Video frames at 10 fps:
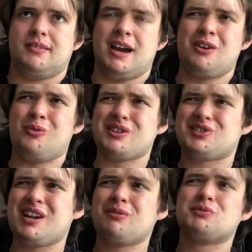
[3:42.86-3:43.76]
I don't want to
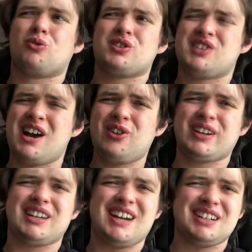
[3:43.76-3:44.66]
say it was more
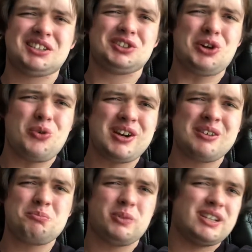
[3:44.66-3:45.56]
telling and not
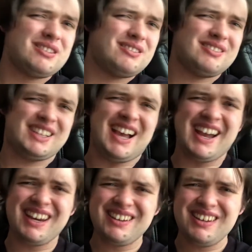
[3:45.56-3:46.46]
showing, but
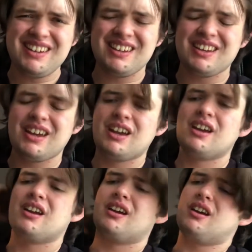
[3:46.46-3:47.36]
kinda.
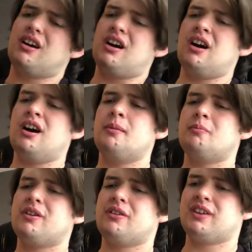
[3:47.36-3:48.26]

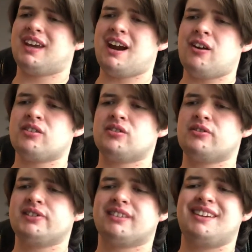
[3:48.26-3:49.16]
Um, the
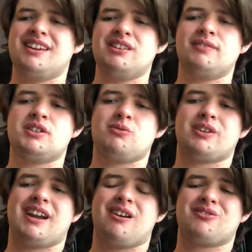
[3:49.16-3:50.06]
characters, like the individual
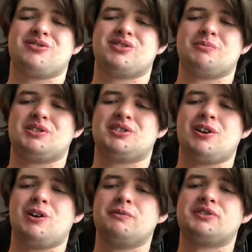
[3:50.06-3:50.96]
characters
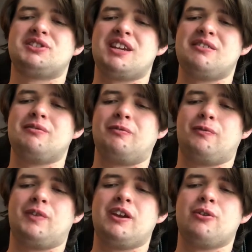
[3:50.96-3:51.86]
themselves, didn't
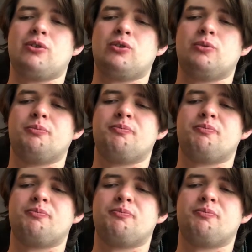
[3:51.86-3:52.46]
feel